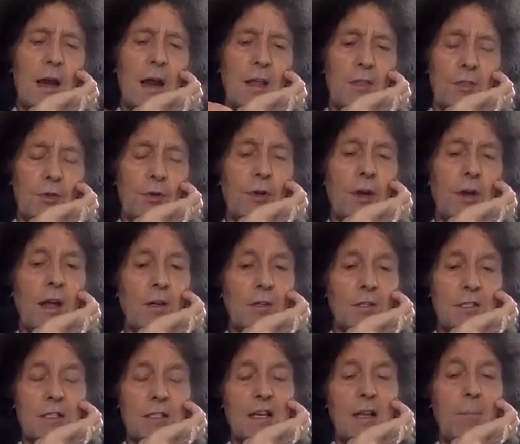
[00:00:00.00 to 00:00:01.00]
I thought I could
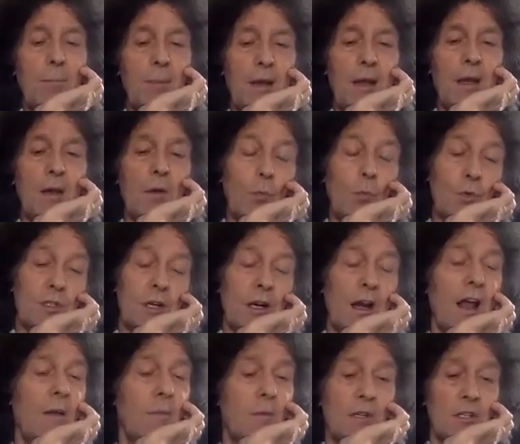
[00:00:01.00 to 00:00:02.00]
slip in was
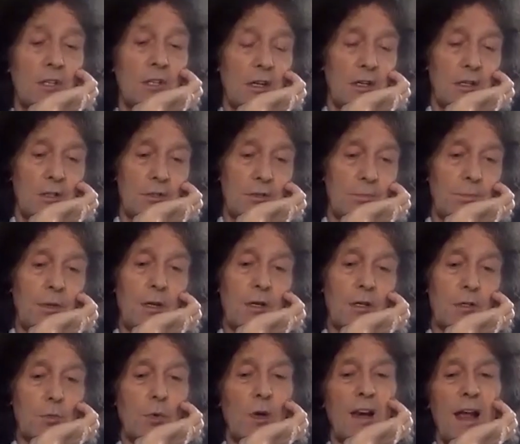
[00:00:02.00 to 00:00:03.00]
climate change
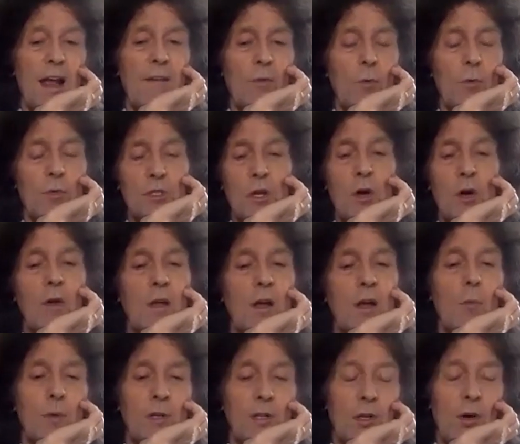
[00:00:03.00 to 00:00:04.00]
because okay. whatever was going
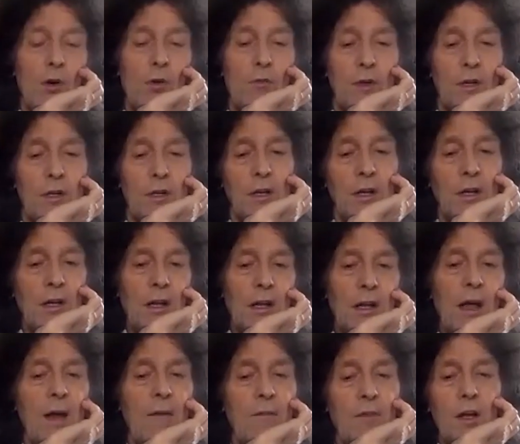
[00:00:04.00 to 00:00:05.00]
on with COVID,
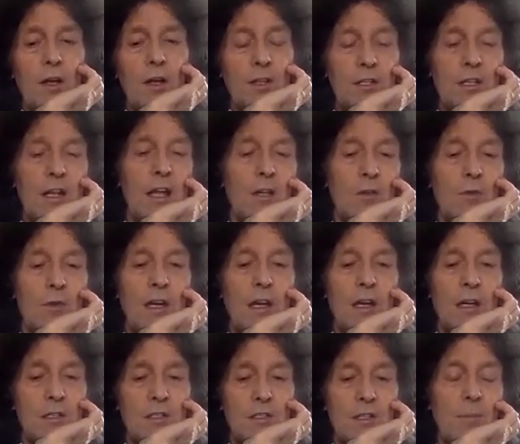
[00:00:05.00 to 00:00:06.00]
every other day you'd
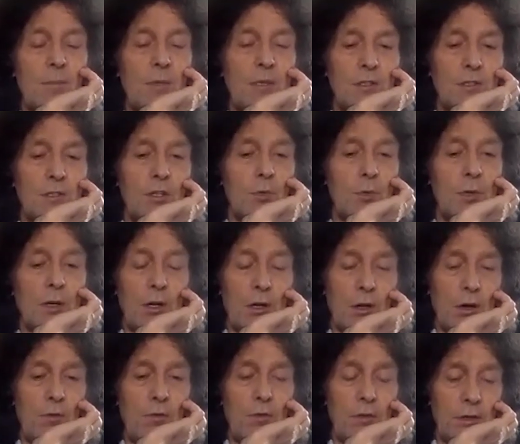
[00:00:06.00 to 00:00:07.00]
hear something to do with
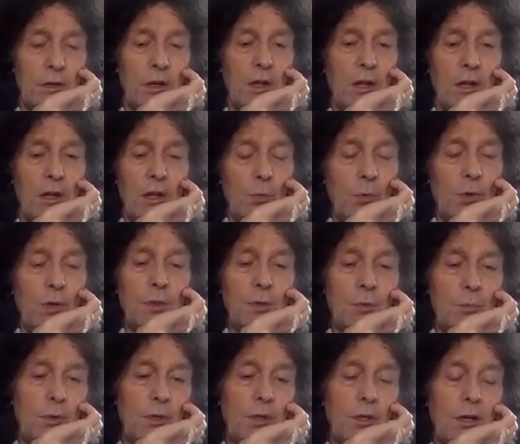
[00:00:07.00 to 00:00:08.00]
COVID, with
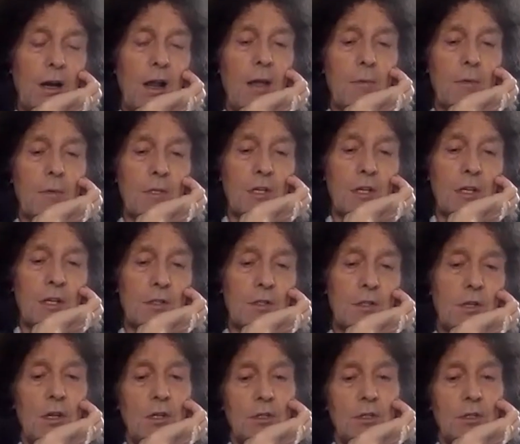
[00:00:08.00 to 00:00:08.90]
with climate change.